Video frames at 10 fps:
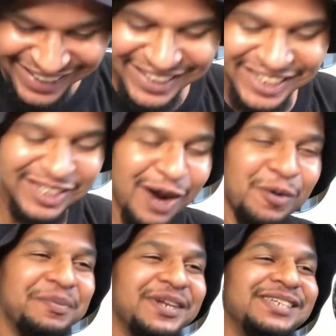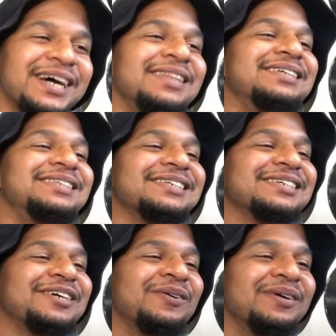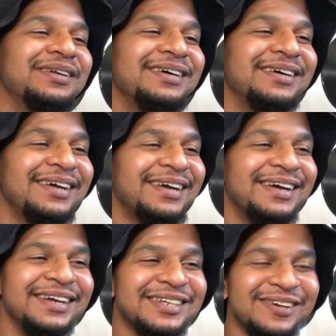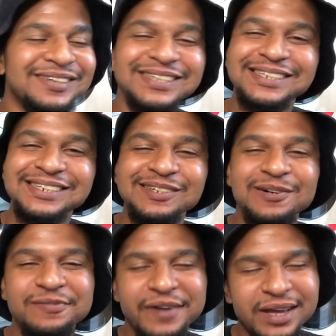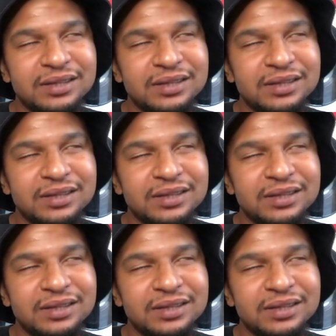they start whipping each other into the corner and they start teasing a little fight.